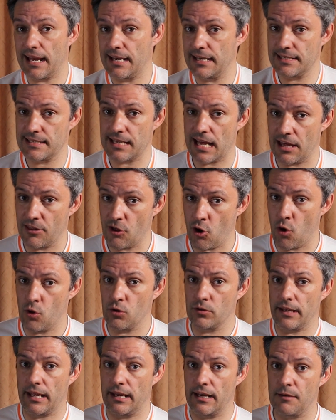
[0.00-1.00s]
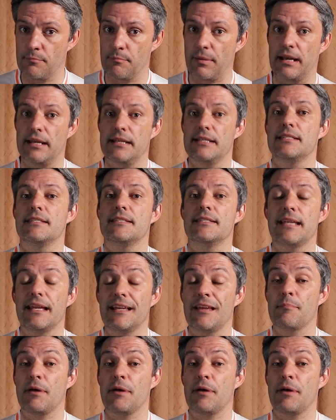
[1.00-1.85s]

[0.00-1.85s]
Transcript: and his other old-headed buddies set